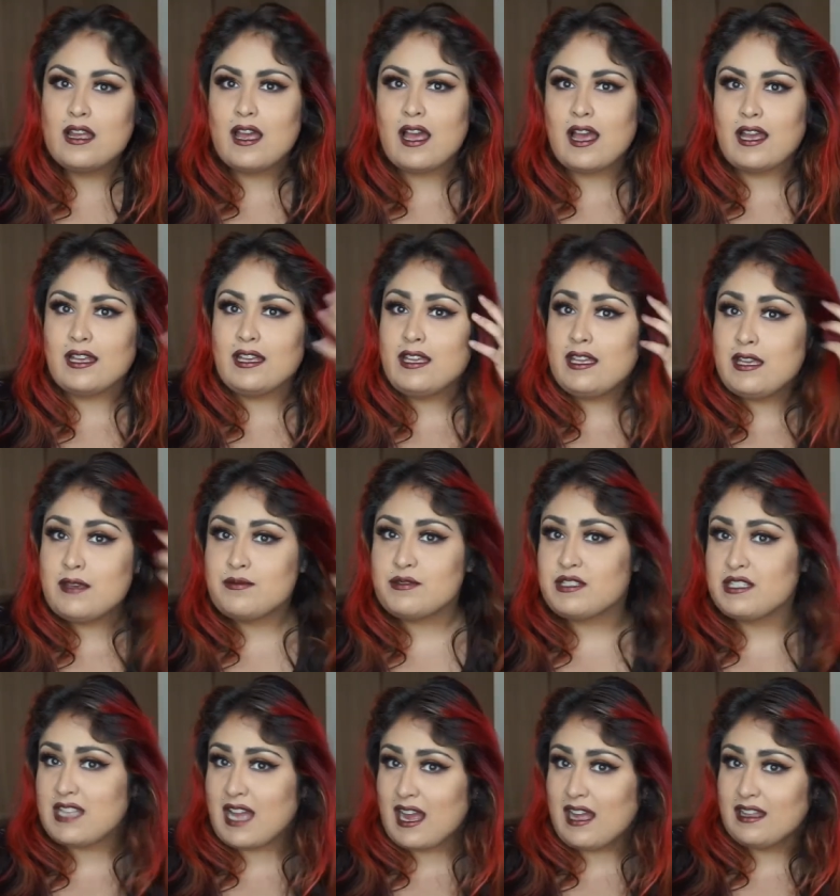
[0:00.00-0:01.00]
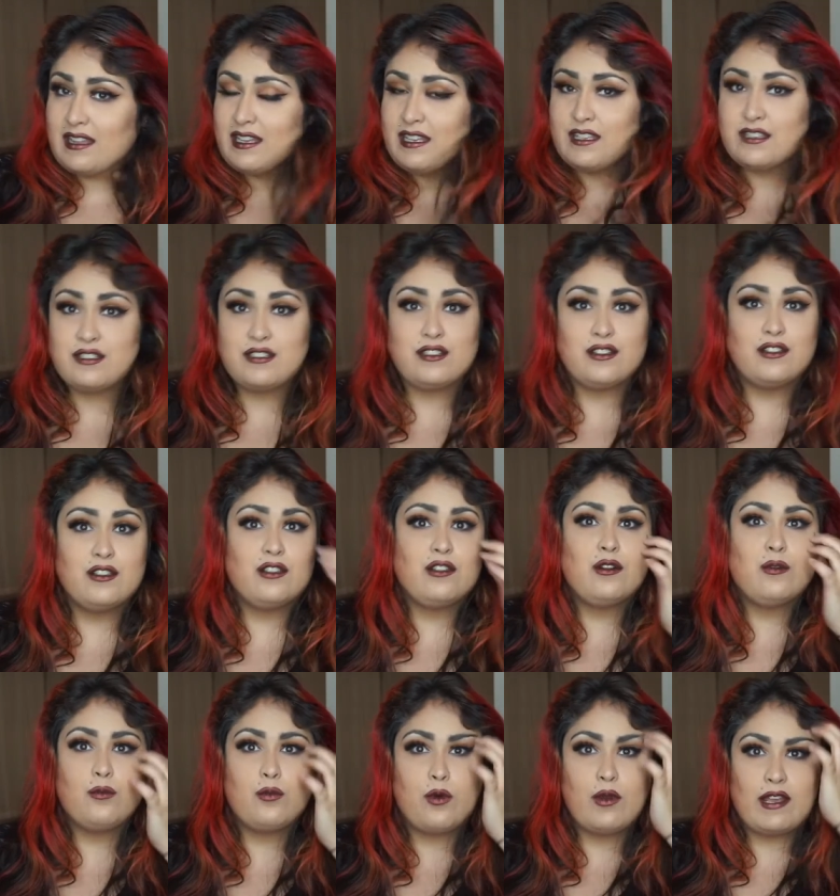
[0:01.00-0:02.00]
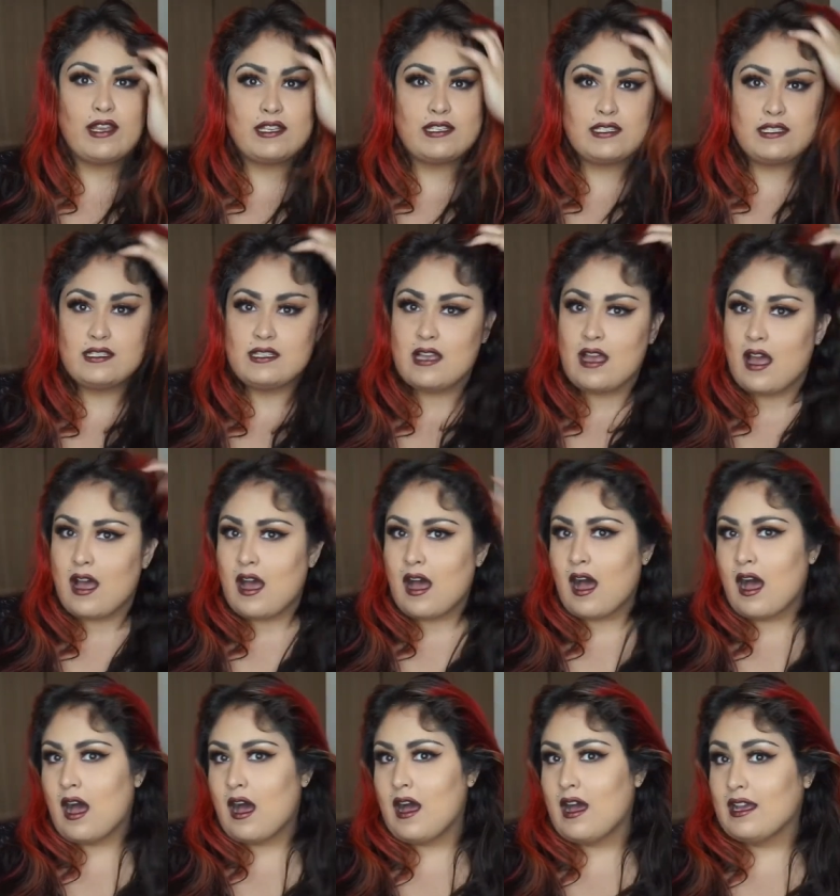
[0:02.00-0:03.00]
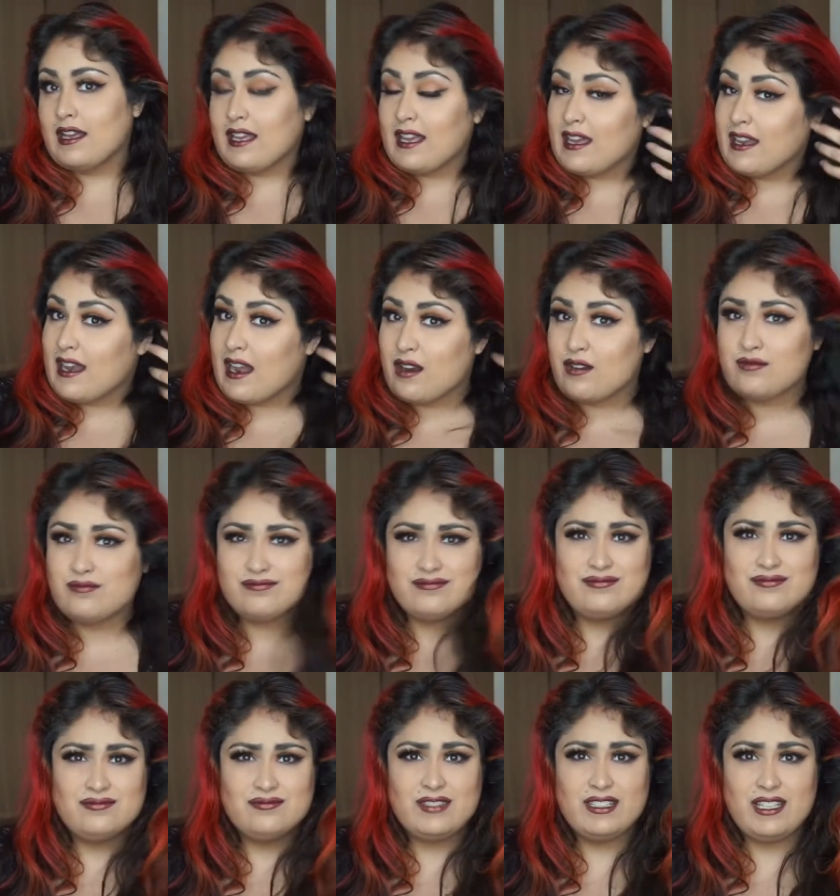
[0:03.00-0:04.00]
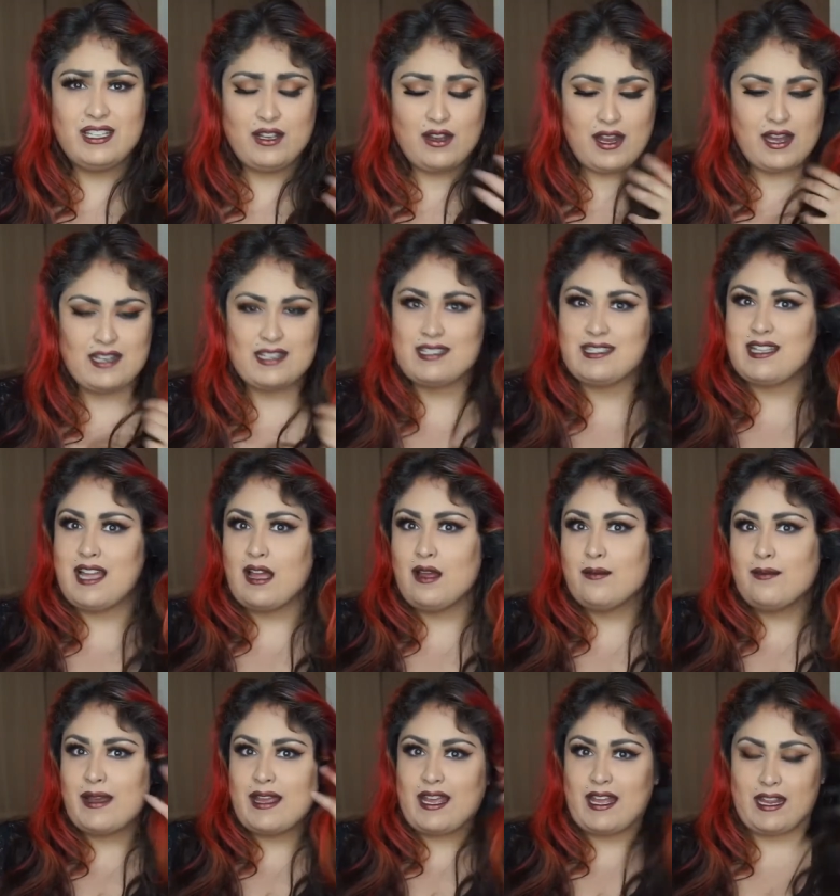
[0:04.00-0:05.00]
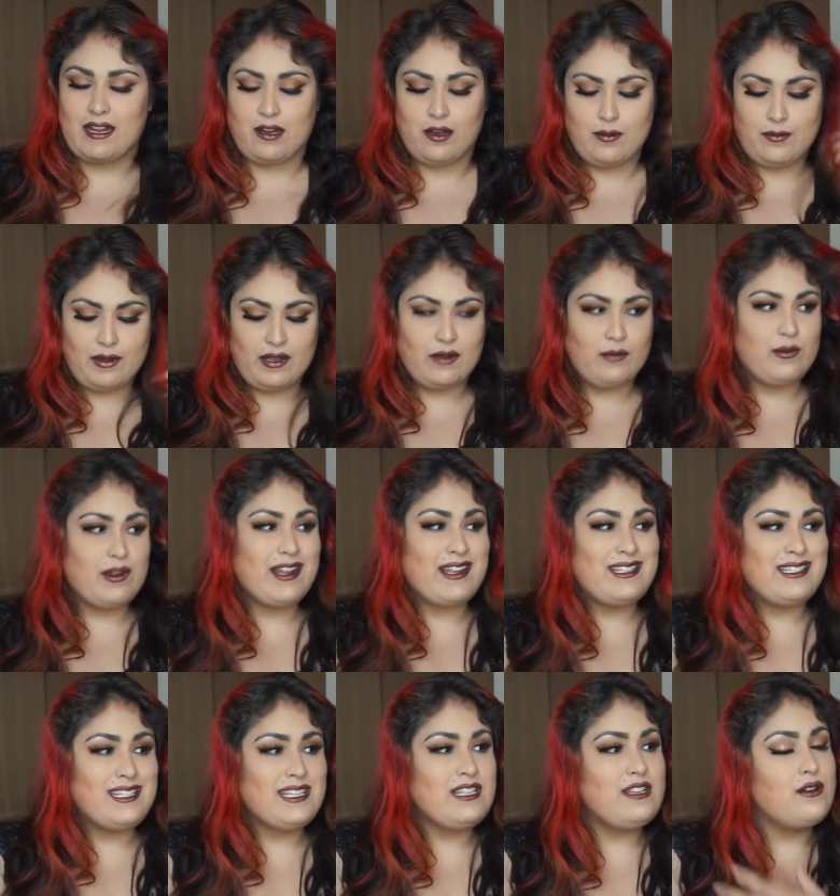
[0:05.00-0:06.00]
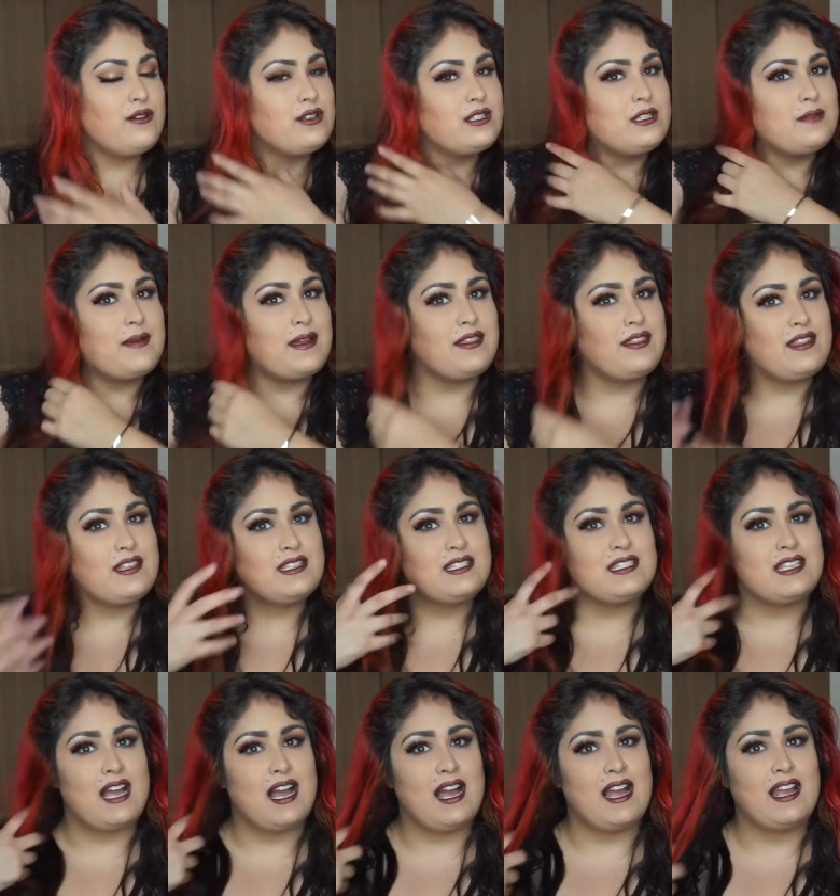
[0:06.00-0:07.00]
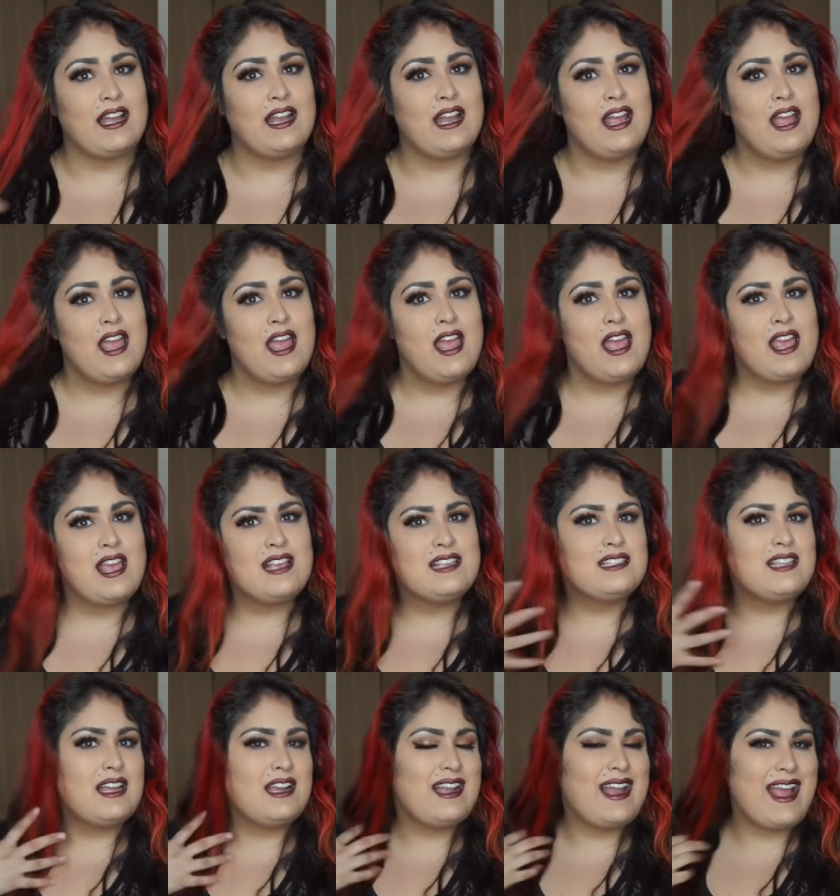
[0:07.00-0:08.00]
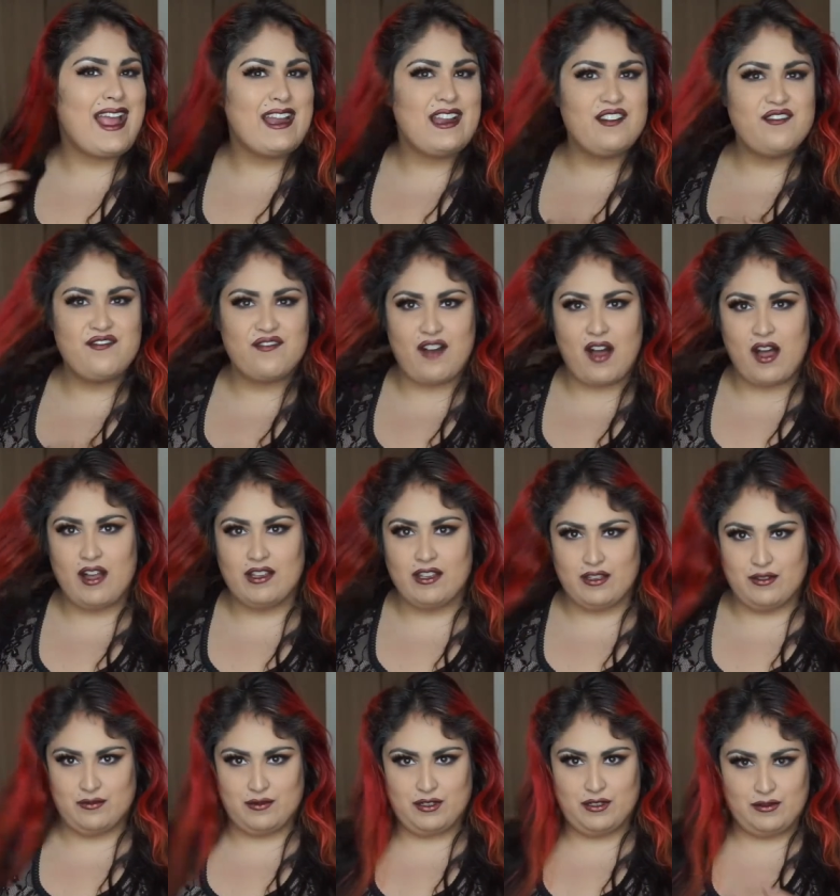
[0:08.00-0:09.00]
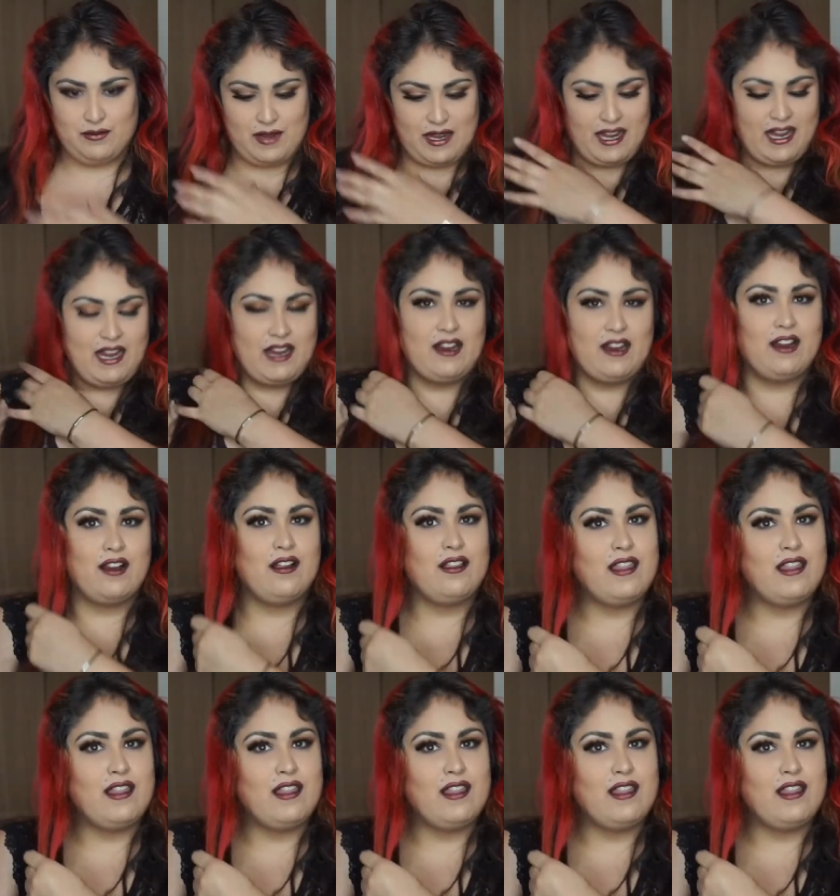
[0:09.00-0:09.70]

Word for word: I can keep styling. It's still a little moist. Uh, again, I don't really know how to style my hair, but what I did notice about this side is that it added volume to my hair.